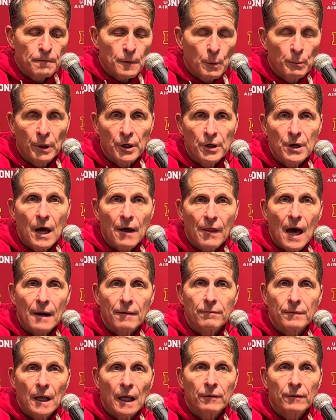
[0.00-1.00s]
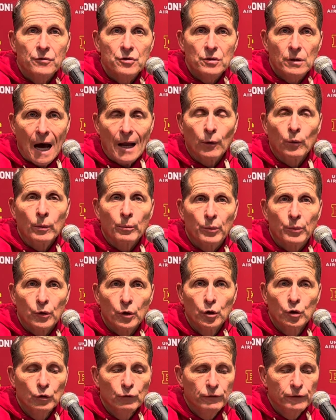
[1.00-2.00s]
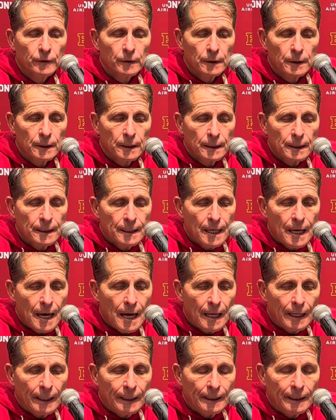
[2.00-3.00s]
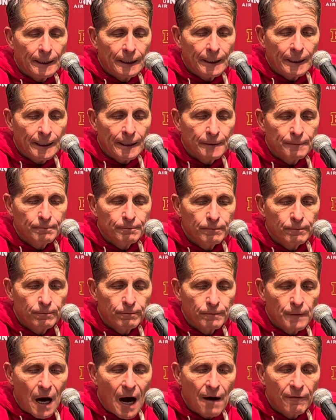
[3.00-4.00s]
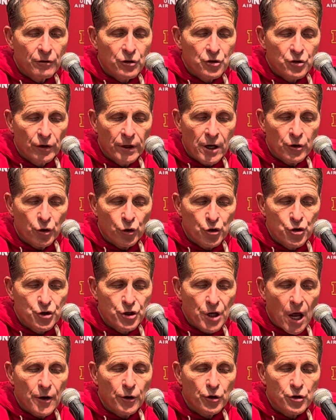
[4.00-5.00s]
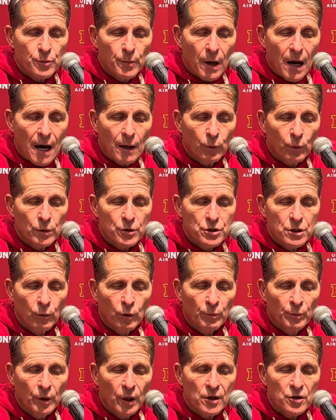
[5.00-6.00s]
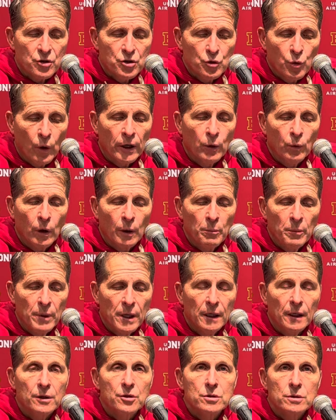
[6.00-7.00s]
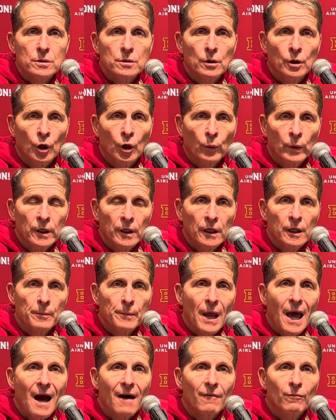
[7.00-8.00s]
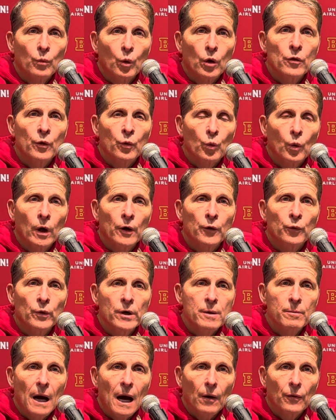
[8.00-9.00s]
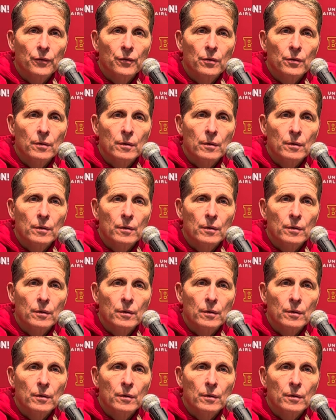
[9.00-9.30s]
But yeah, that's got to improve. And obviously at your center spot, when someone plays 21 minutes, you know, we need them to have more than 1 rebound.